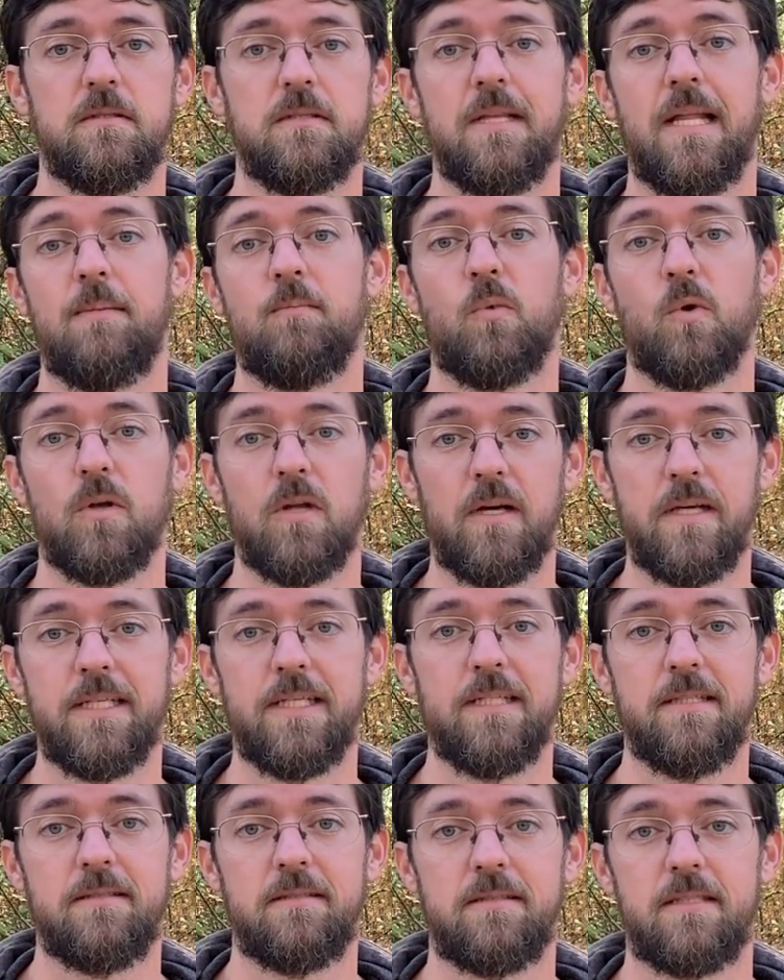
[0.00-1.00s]
let more light
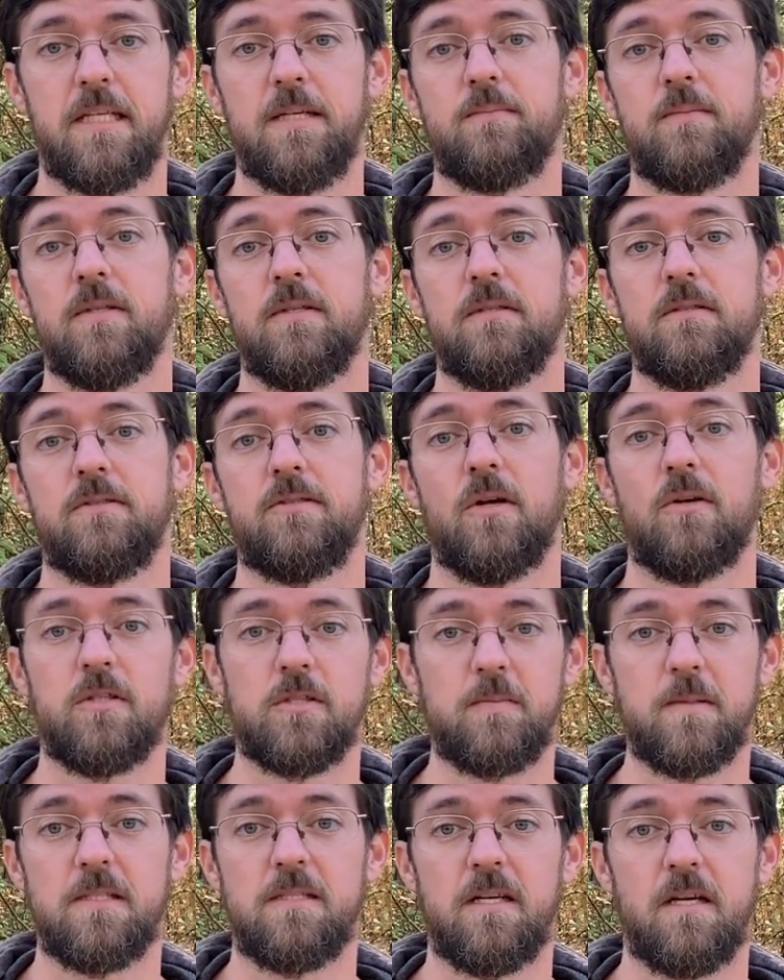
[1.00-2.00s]
in, keep the shutter
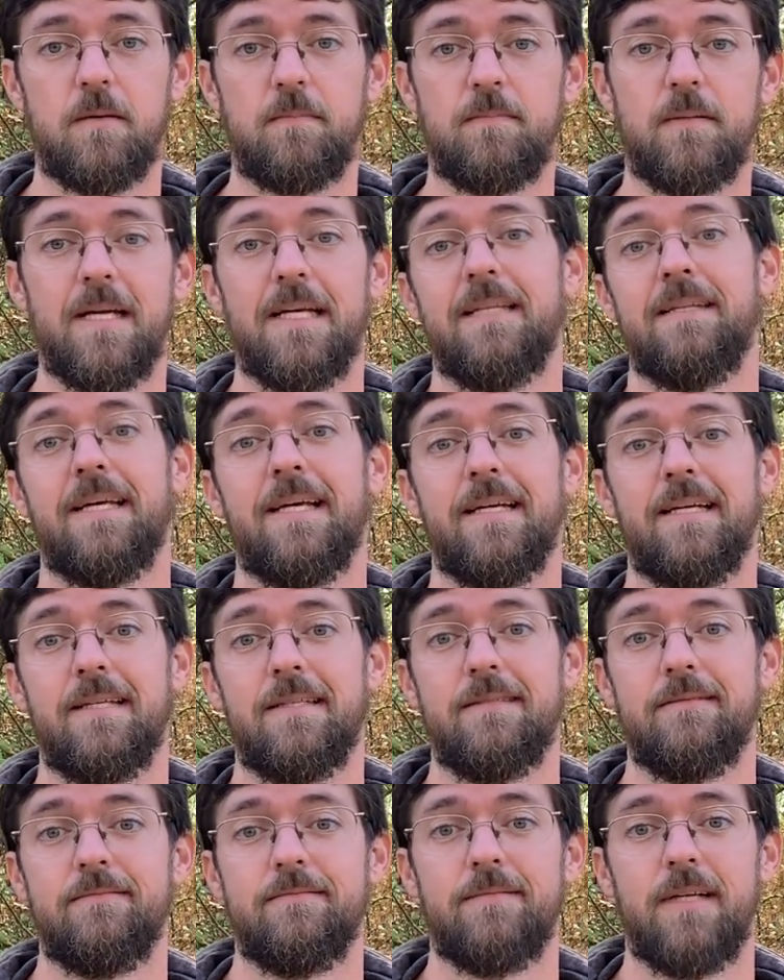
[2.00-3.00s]
speeds up, and
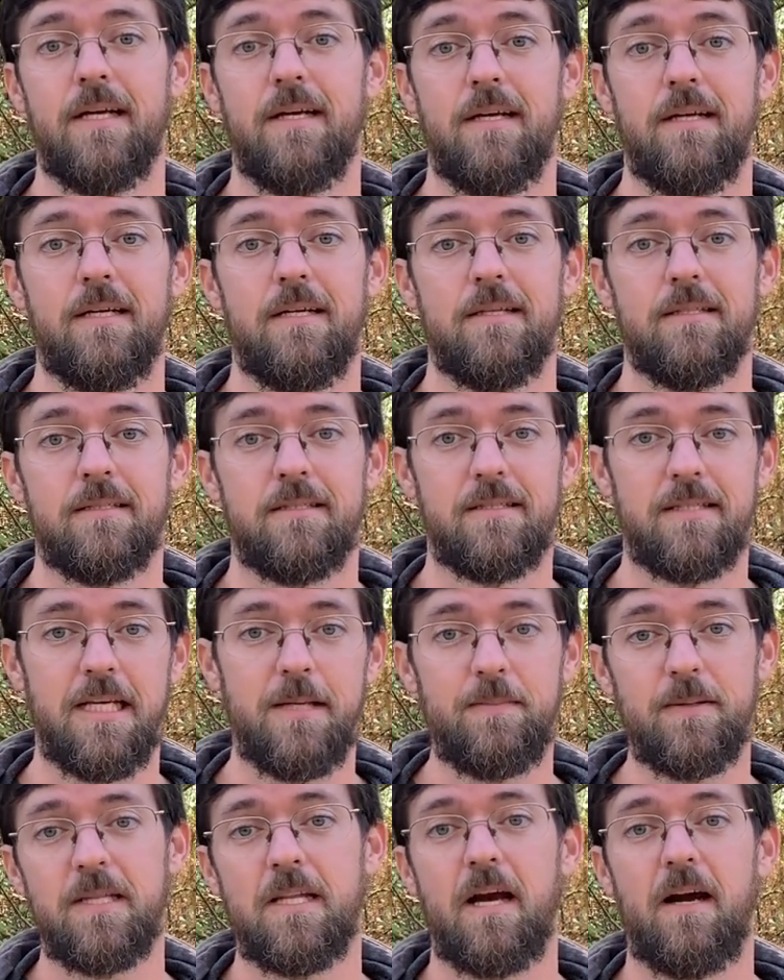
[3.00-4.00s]
then
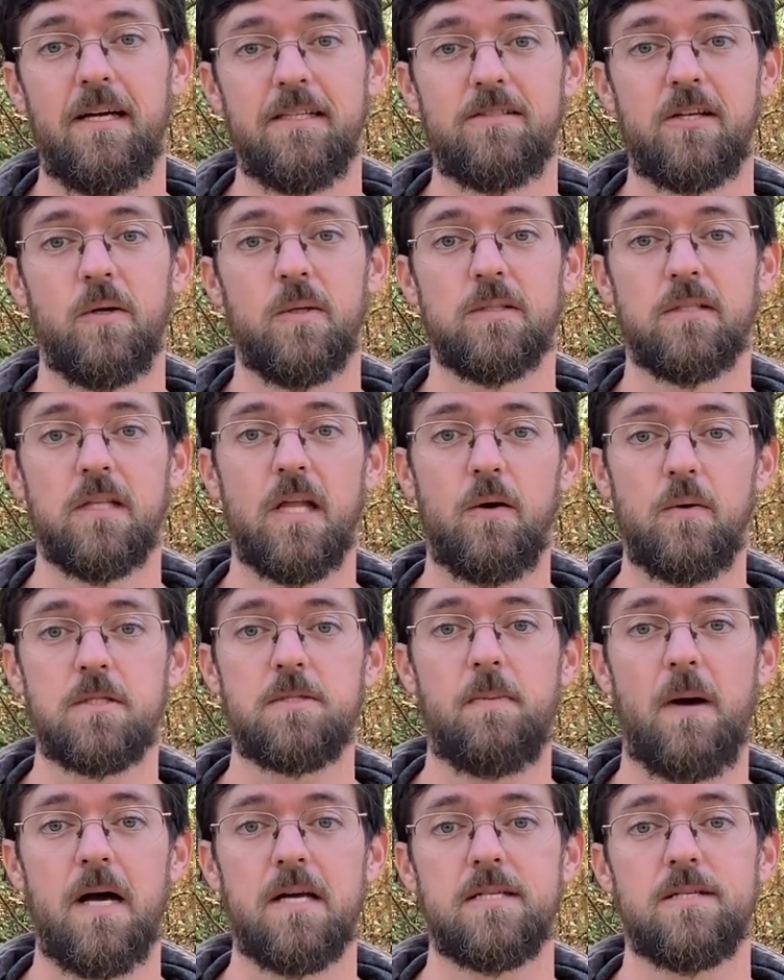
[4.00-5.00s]
keeping the ISO as low as
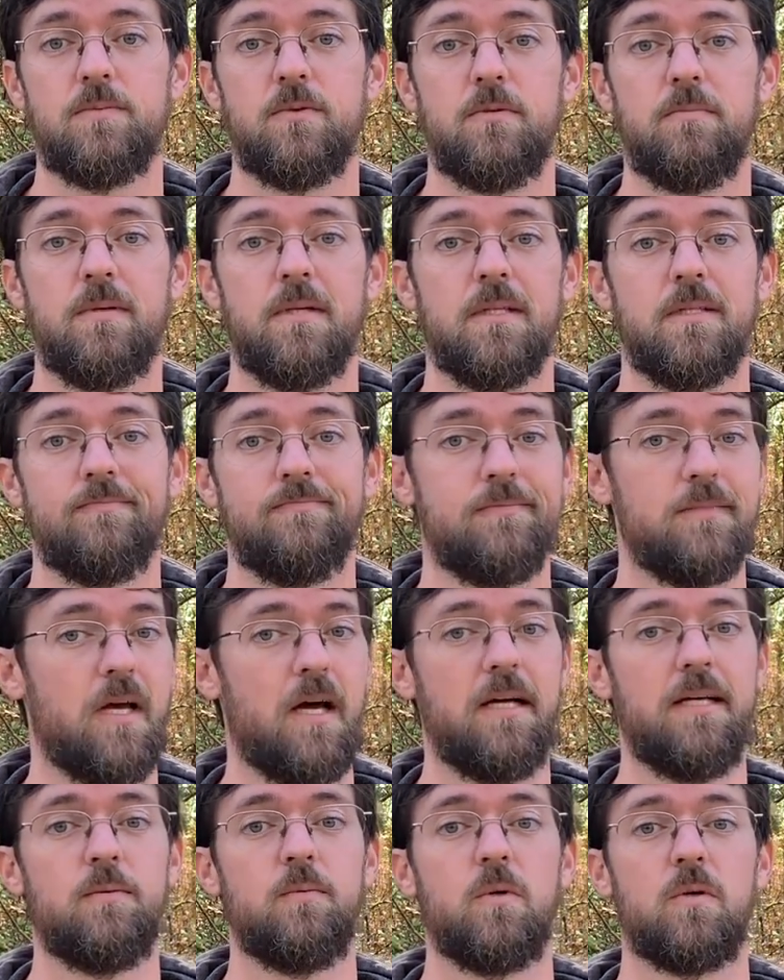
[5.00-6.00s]
possible, but
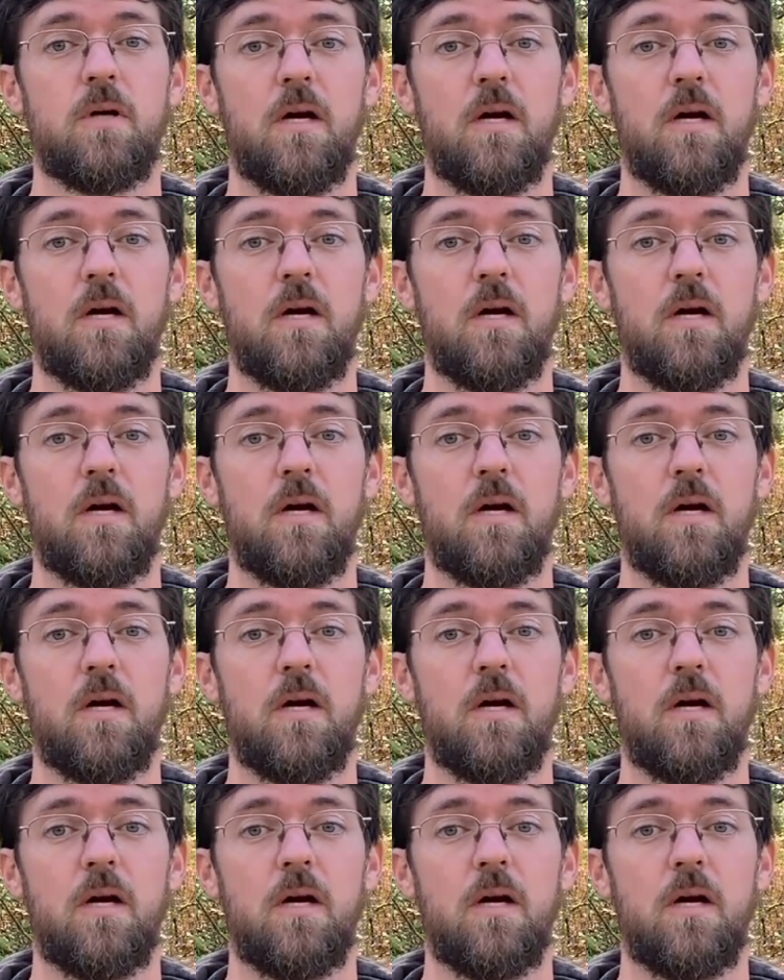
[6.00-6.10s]
I will